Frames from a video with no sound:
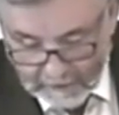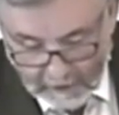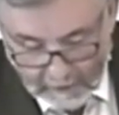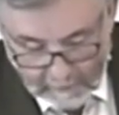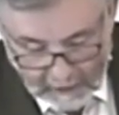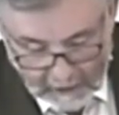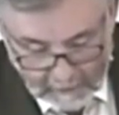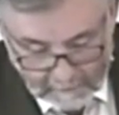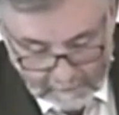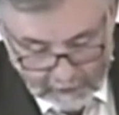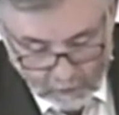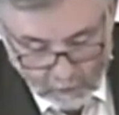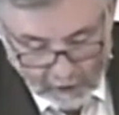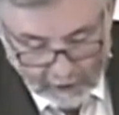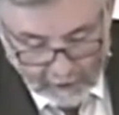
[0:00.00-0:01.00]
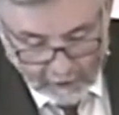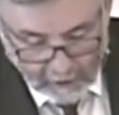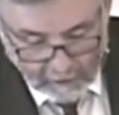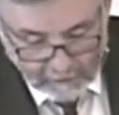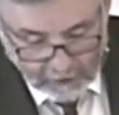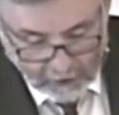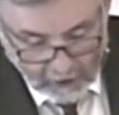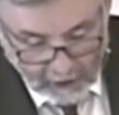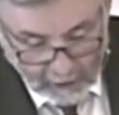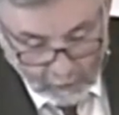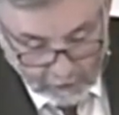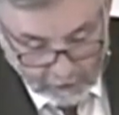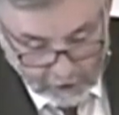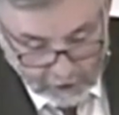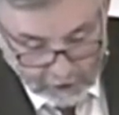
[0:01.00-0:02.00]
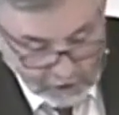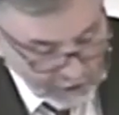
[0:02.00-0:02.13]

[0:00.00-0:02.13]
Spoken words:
they might beware of. Now, I want to just